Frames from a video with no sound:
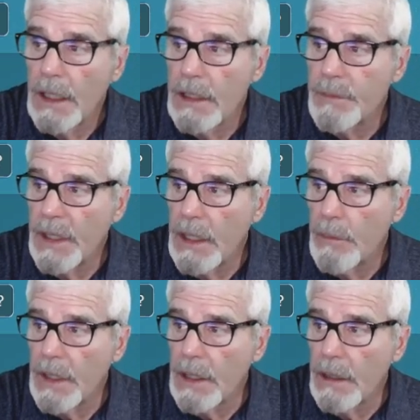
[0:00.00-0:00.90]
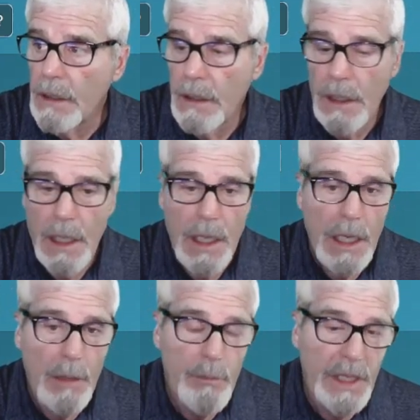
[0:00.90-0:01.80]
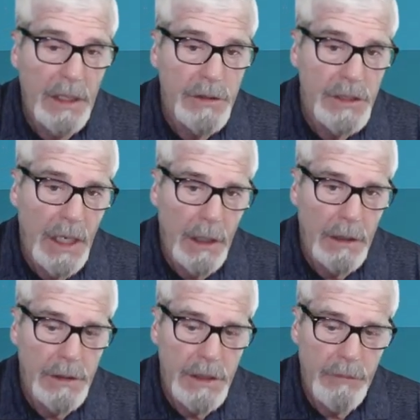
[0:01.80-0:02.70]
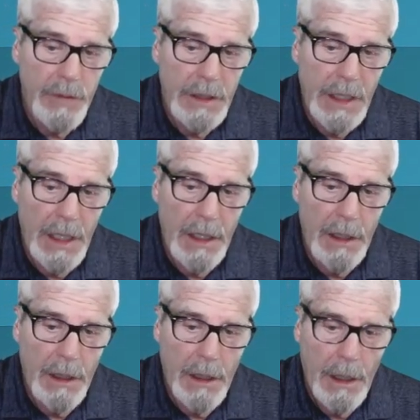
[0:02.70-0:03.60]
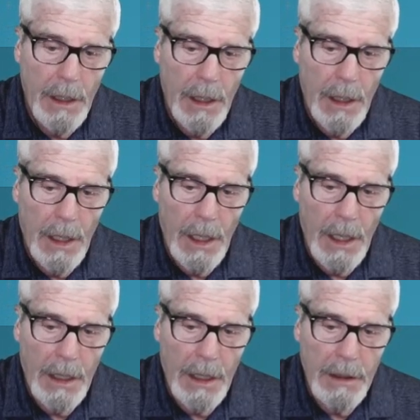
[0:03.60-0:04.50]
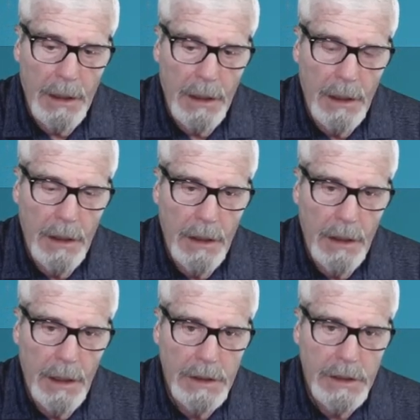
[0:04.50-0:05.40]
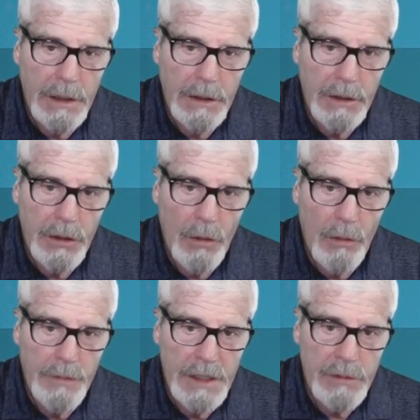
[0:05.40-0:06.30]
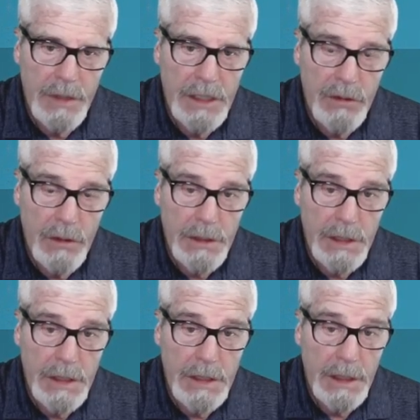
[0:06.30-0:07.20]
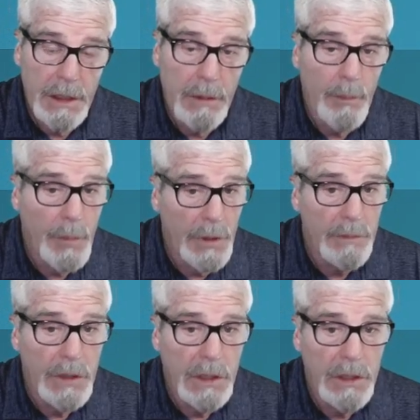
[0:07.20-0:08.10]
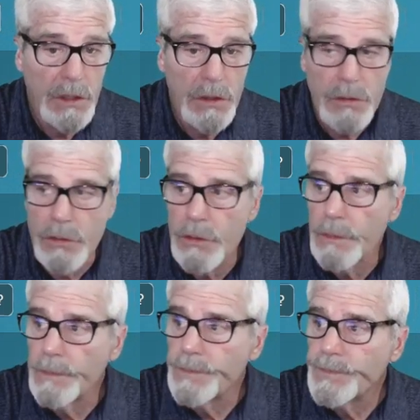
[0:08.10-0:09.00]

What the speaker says: That is becoming a bigger challenge every day, and it's good to know of these resources and put them to good use.